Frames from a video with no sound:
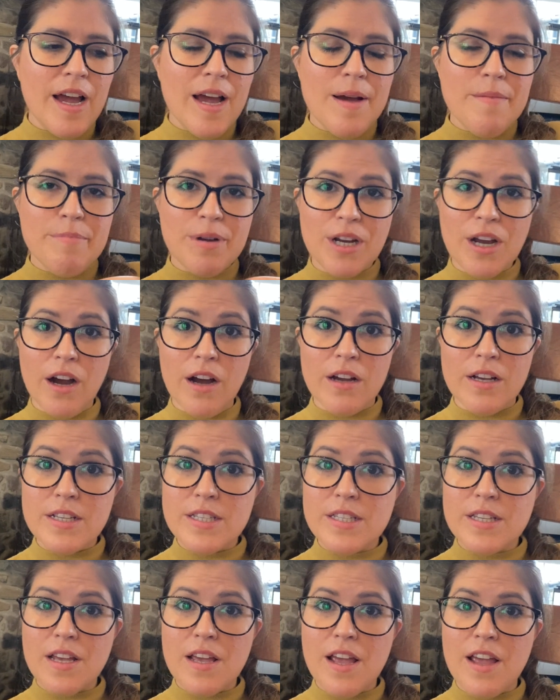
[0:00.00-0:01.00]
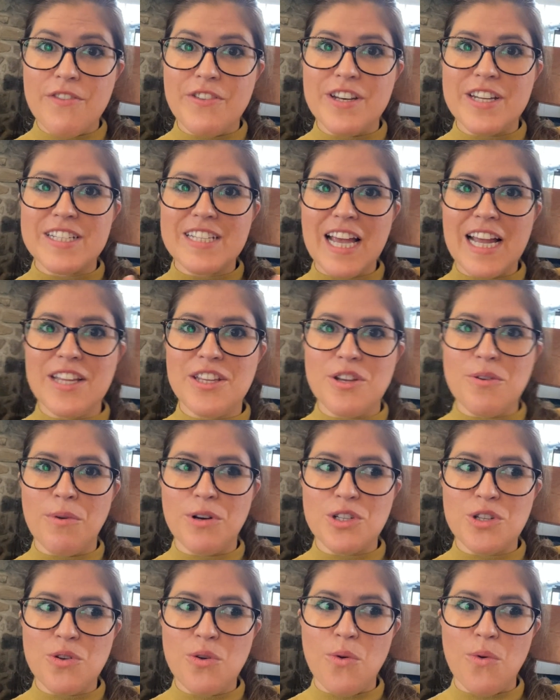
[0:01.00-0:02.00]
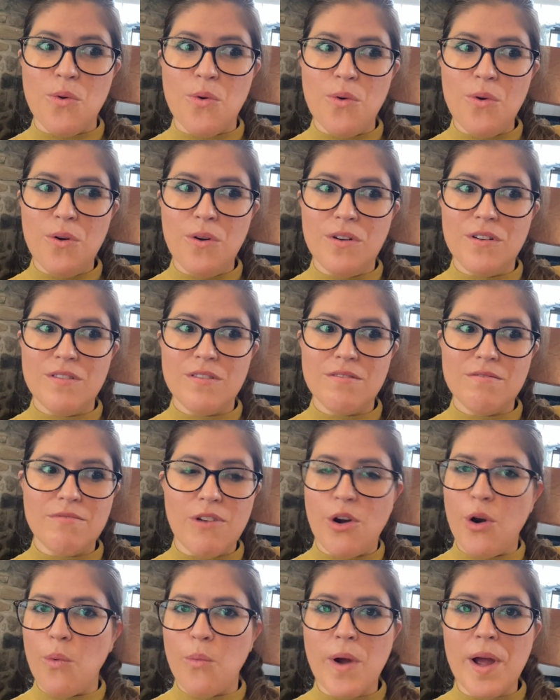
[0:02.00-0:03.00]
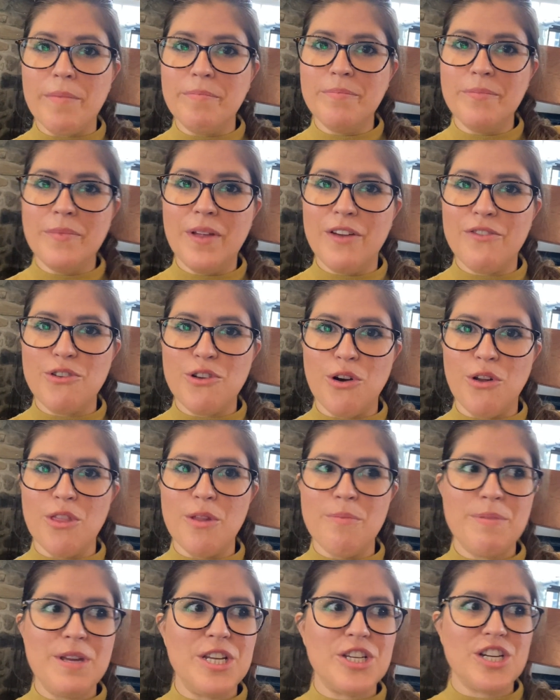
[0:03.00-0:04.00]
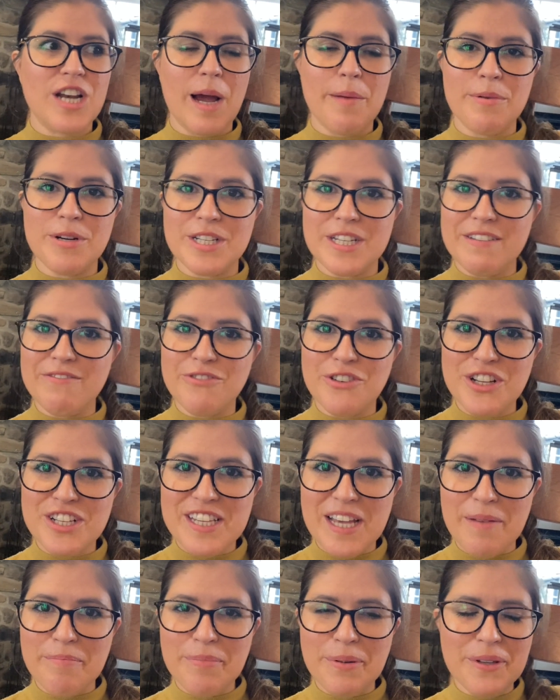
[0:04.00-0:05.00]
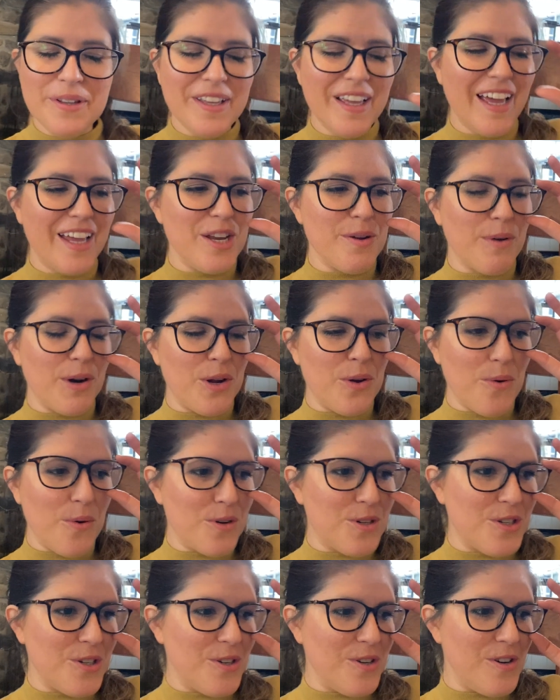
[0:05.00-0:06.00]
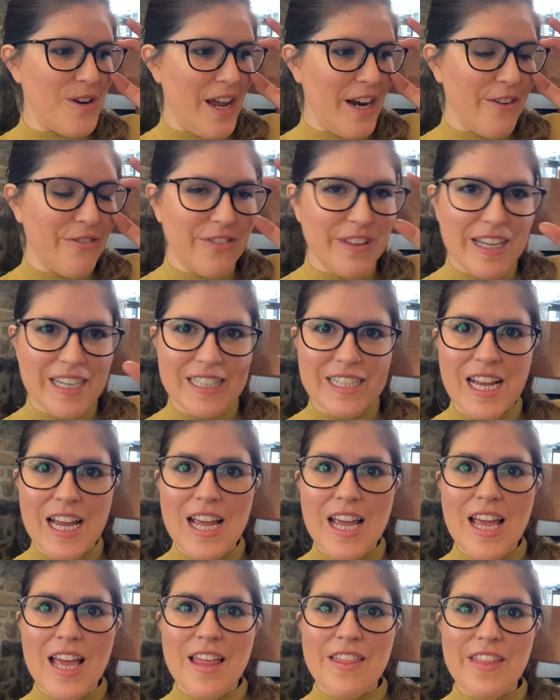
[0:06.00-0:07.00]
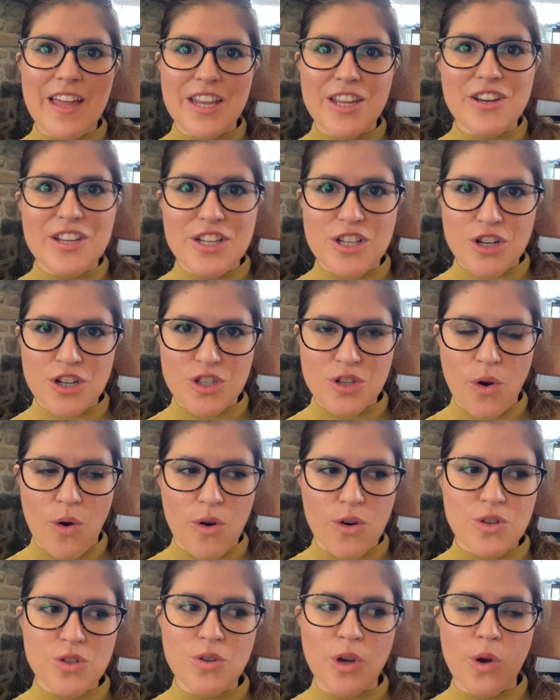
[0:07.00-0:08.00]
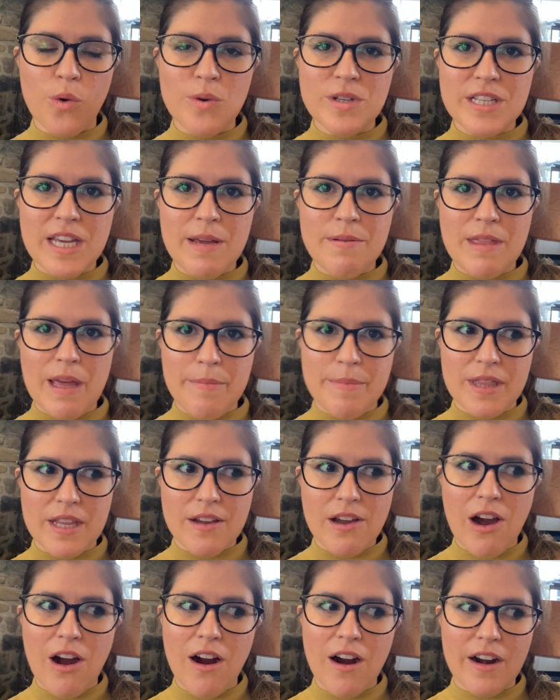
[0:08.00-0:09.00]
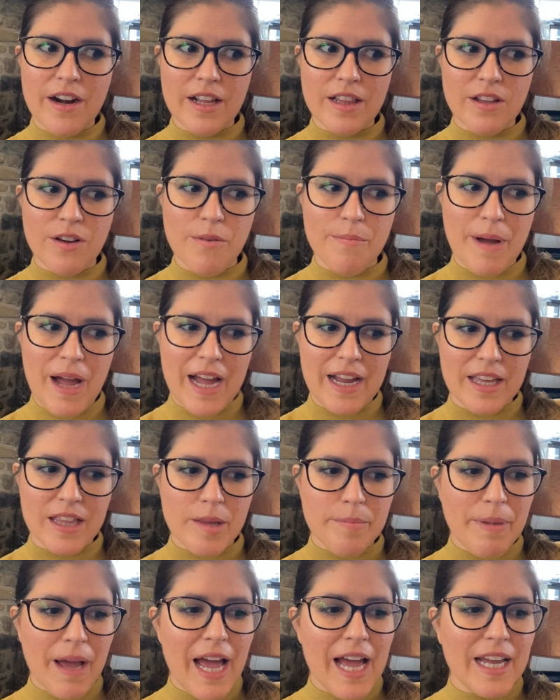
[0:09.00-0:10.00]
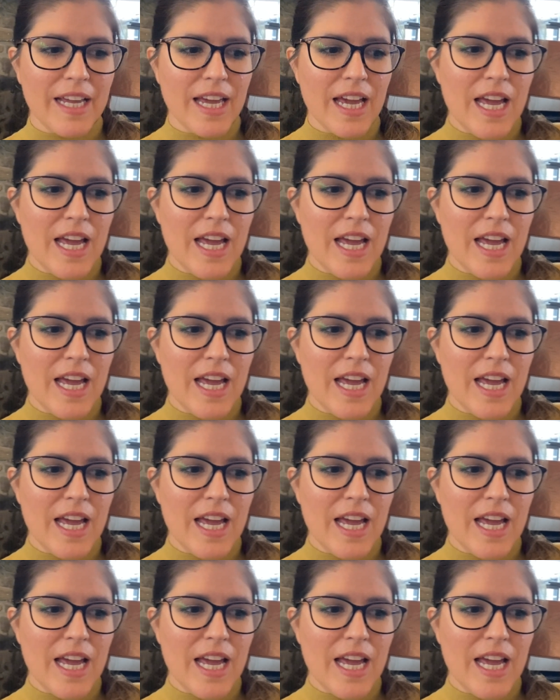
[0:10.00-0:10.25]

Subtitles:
because if you decide that you want to go on a whim, if you're on the beach in Aberdeen, for example, and you want to go to Inflate, then you need your socks. So I always keep them in the car in a little bag at the back.